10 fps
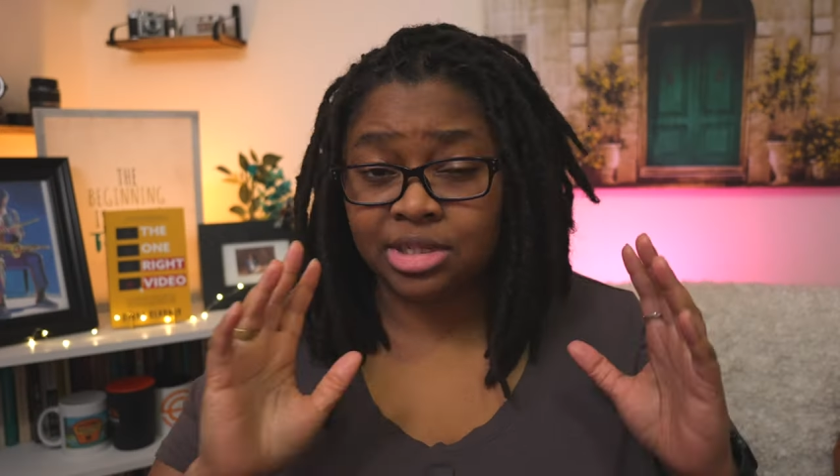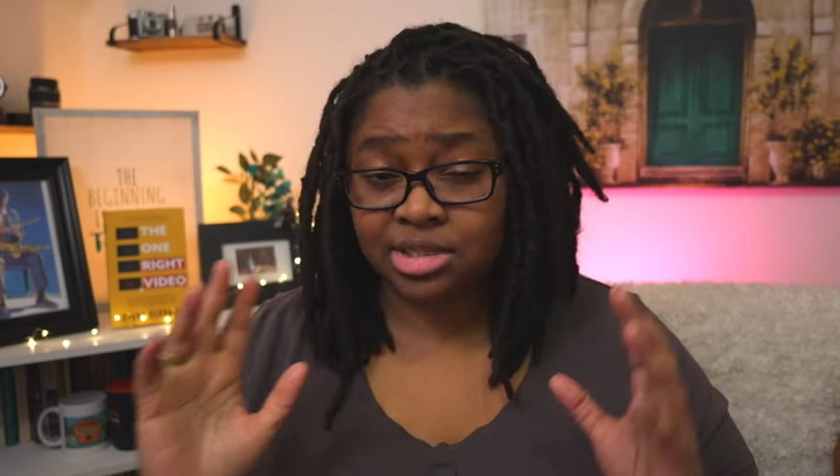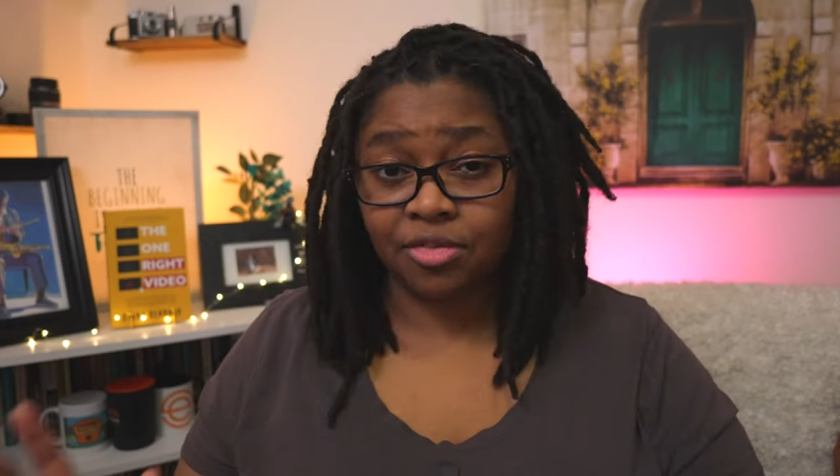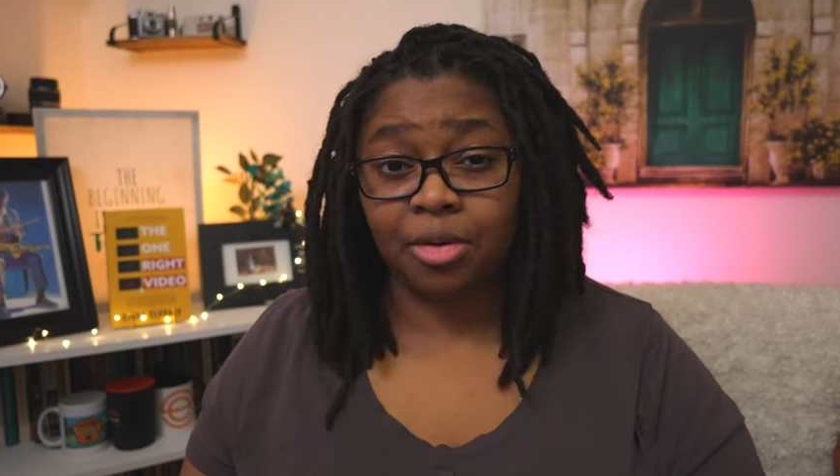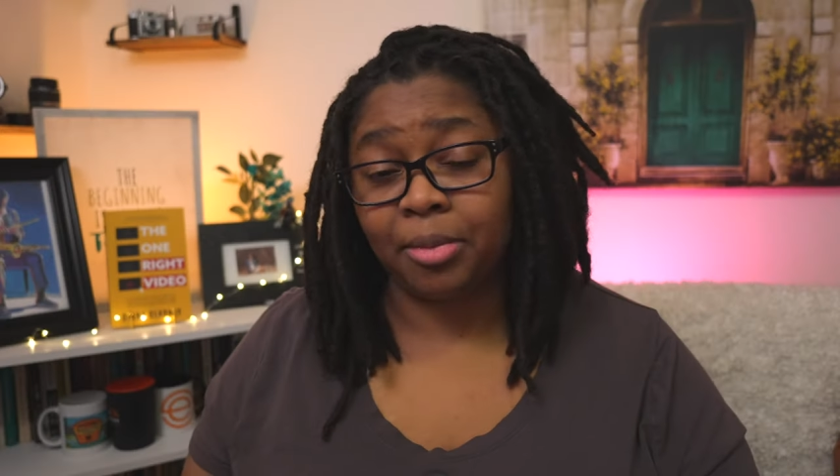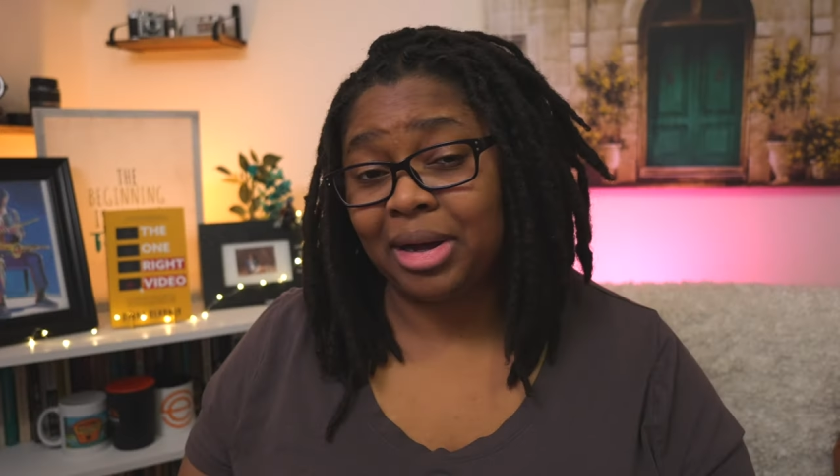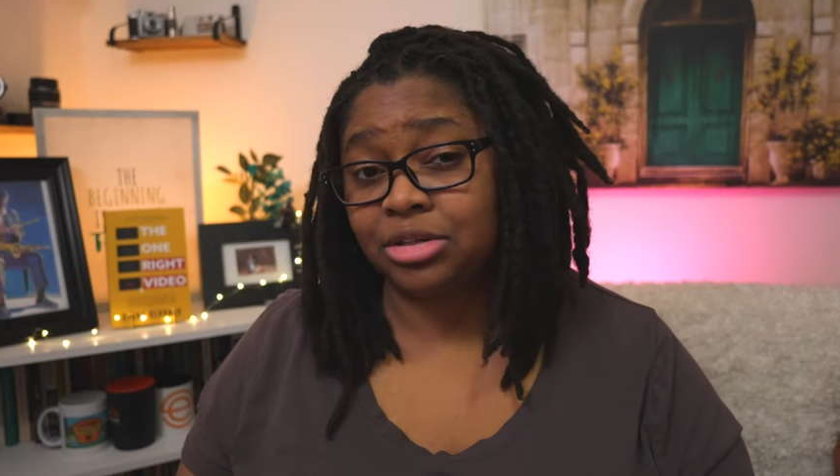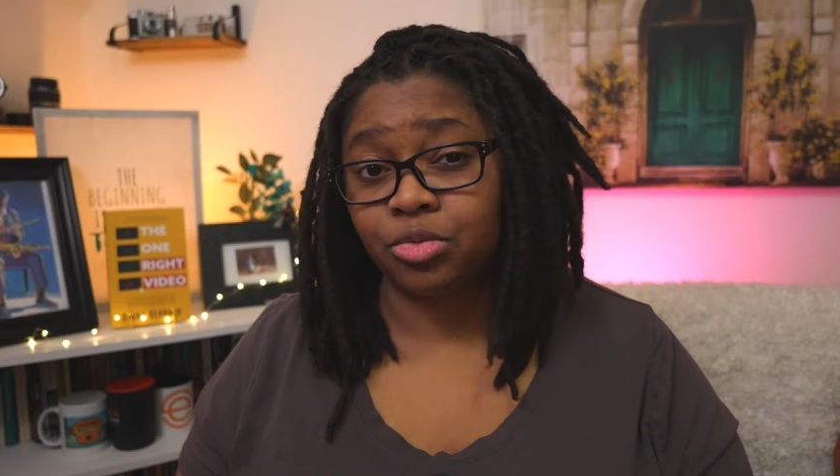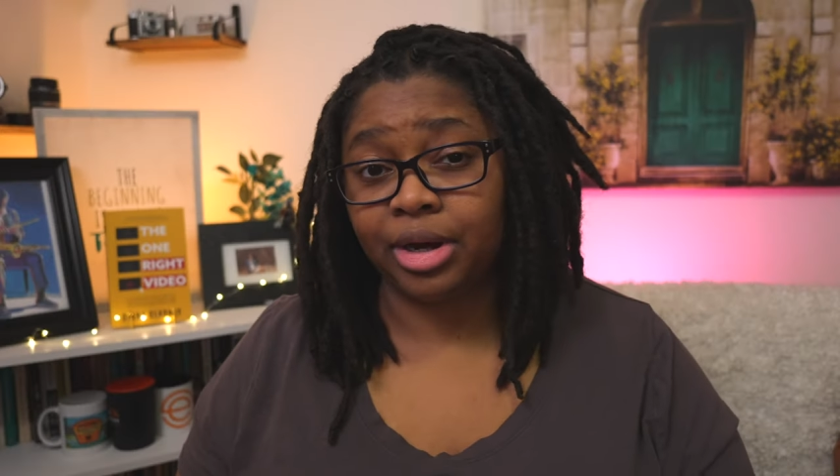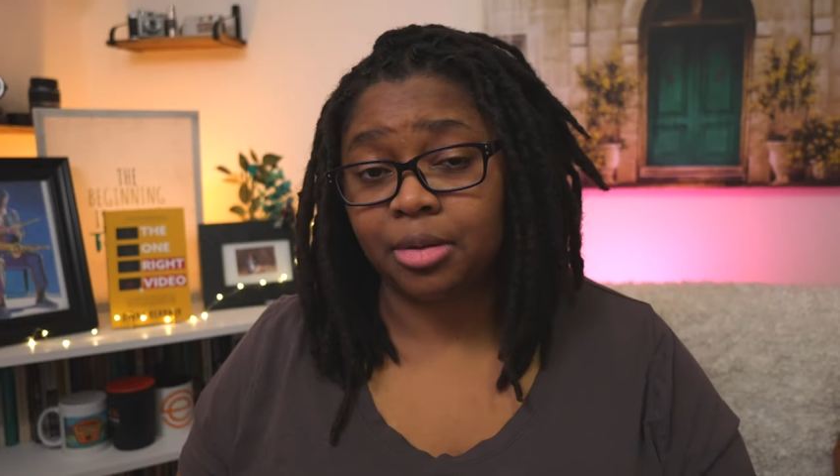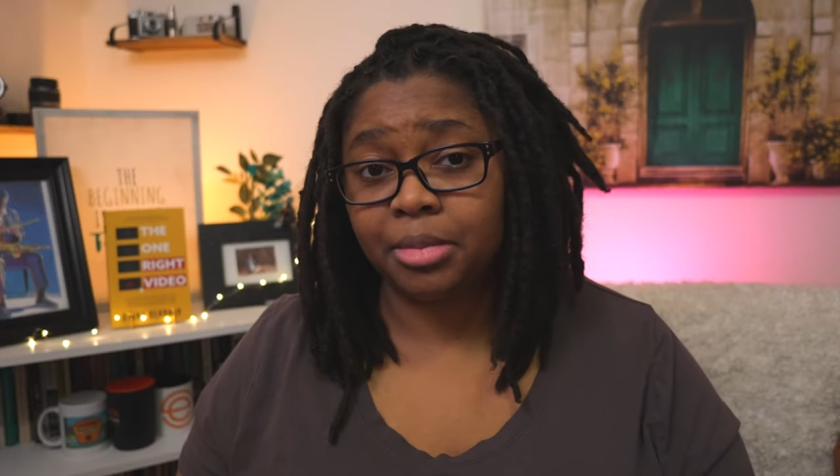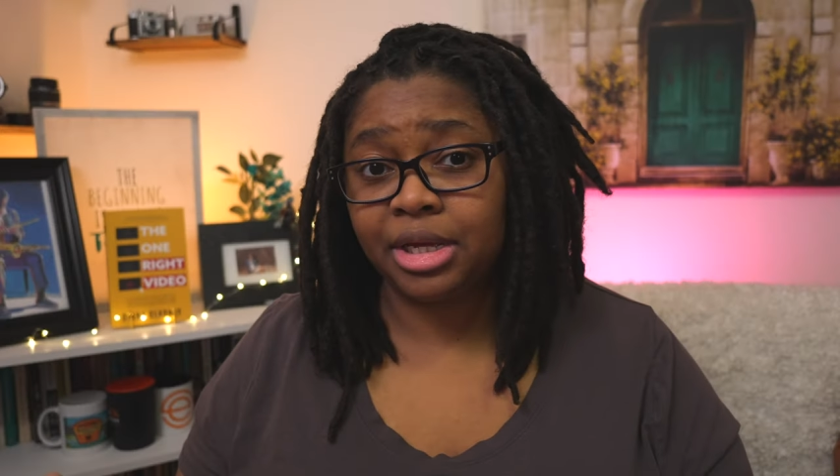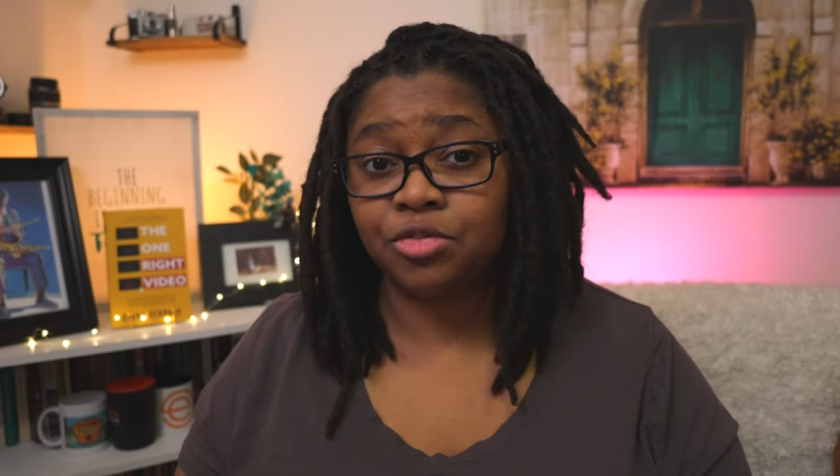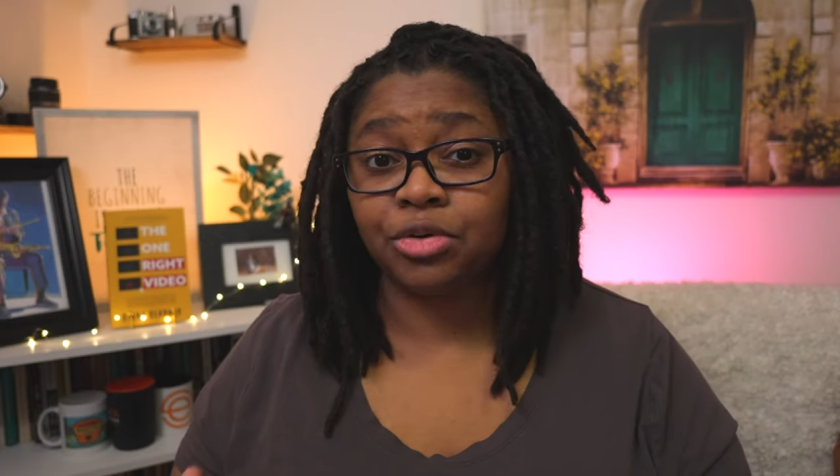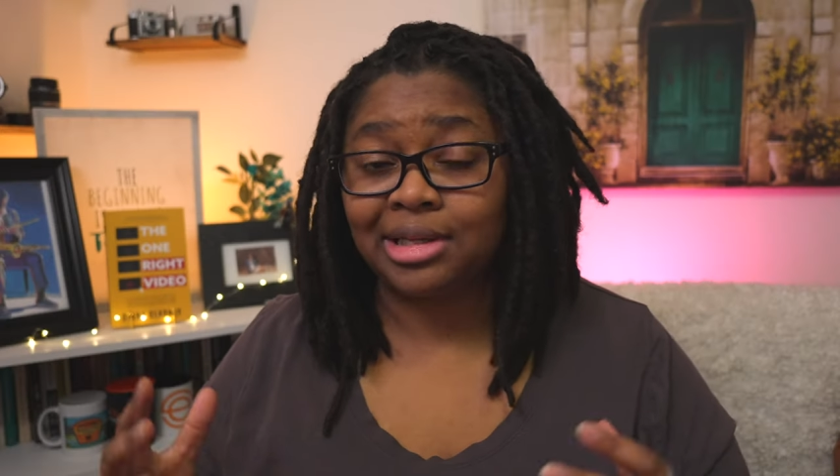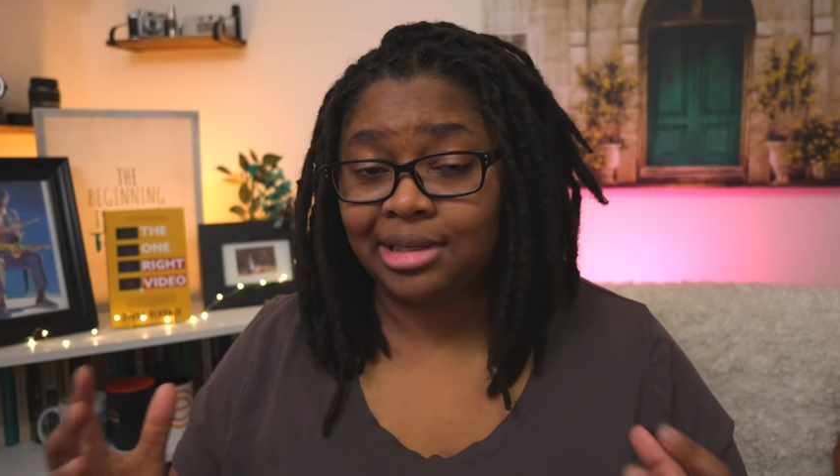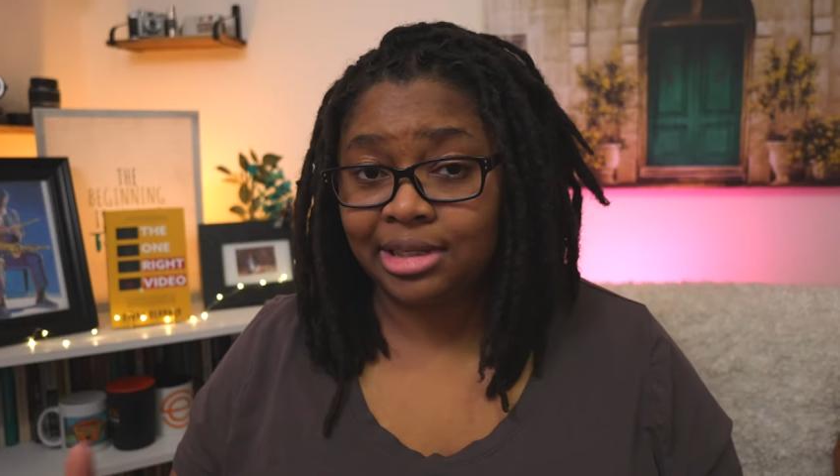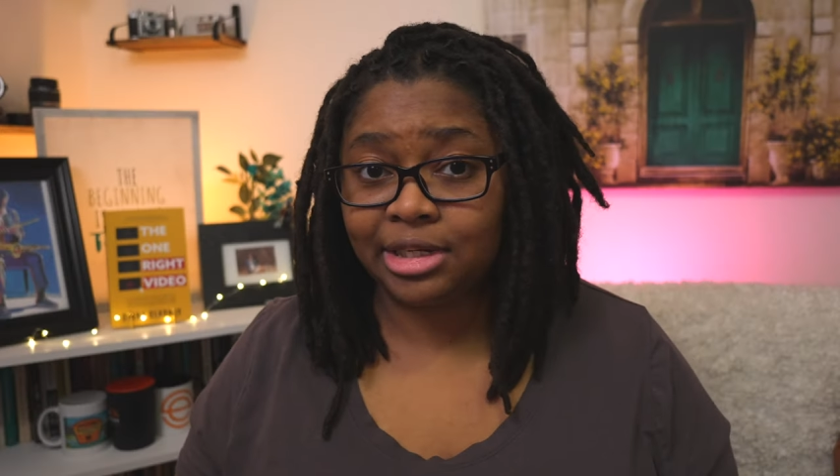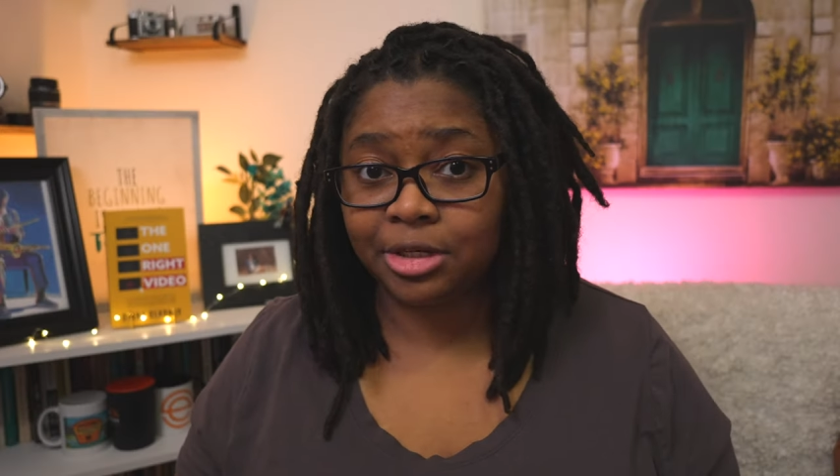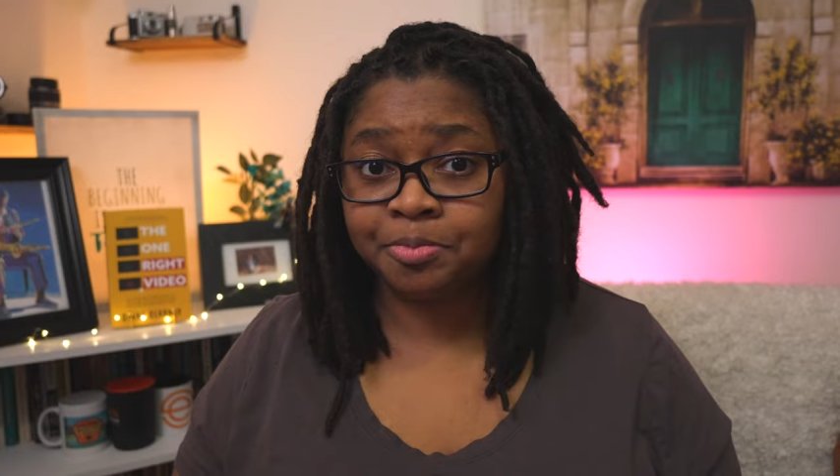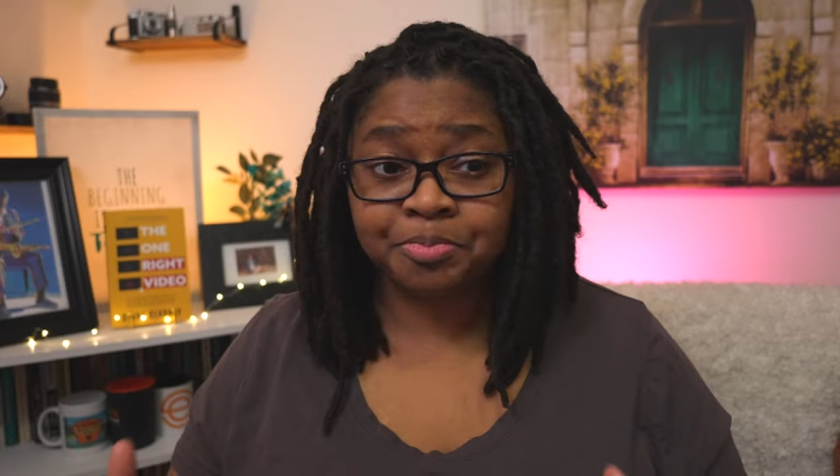the stuff I'm about to recommend for the gear,